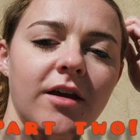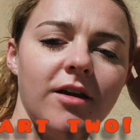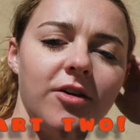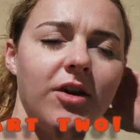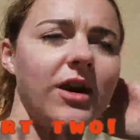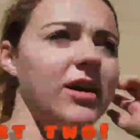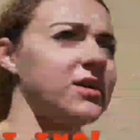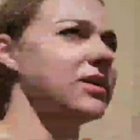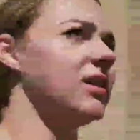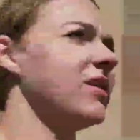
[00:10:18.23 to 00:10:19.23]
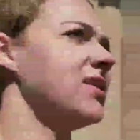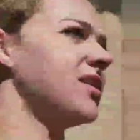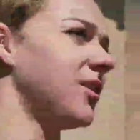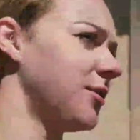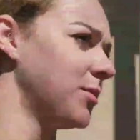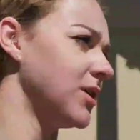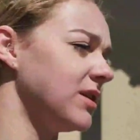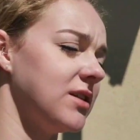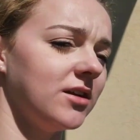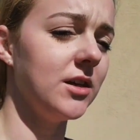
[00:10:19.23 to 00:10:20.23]
Okay, I did get some
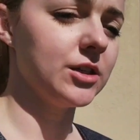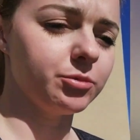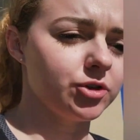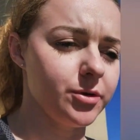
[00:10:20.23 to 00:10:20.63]
sun exposure